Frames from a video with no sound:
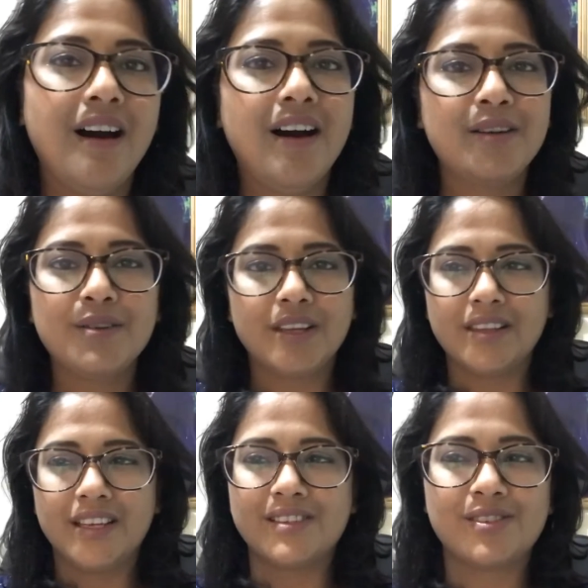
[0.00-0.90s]
I don't
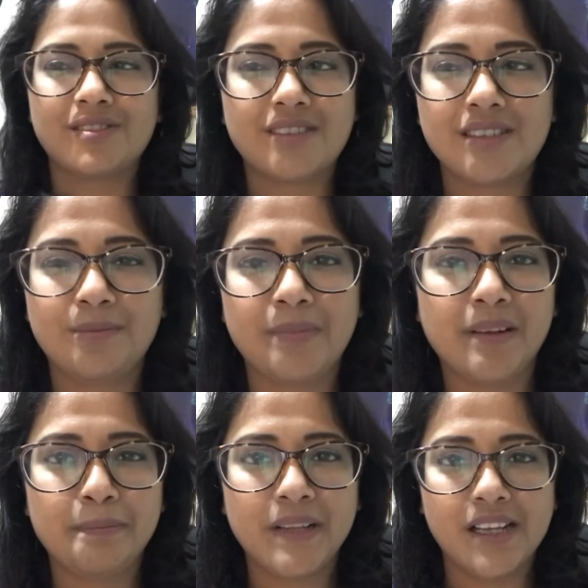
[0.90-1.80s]
think that's just a
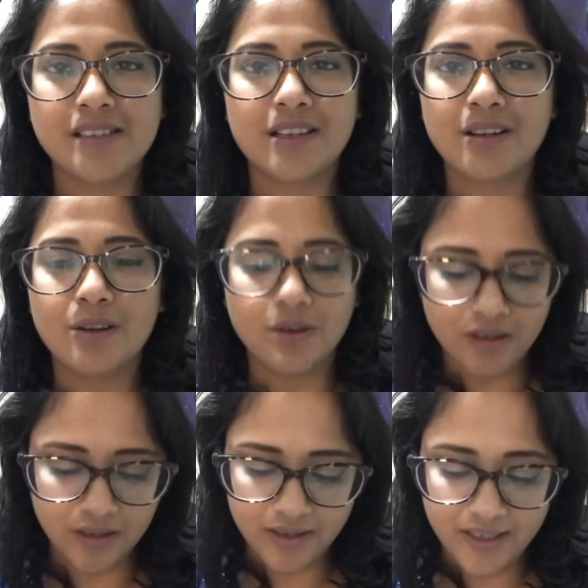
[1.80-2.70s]
pleasant
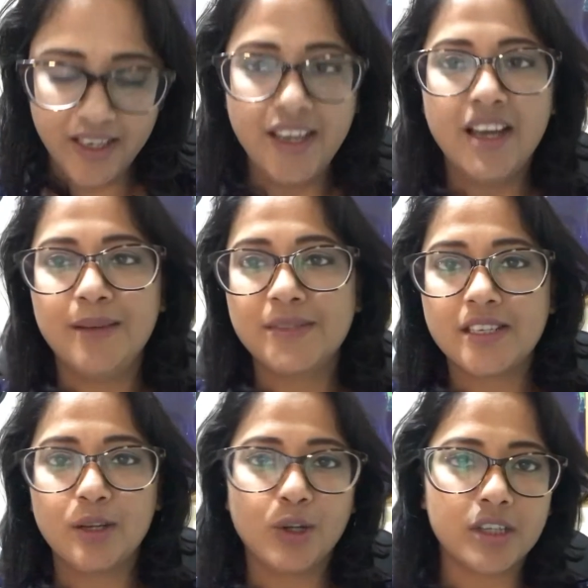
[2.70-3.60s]
look. I'm
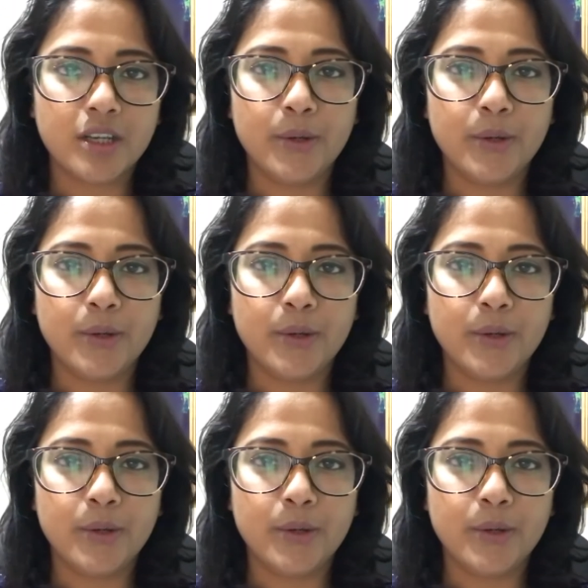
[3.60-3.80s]
still not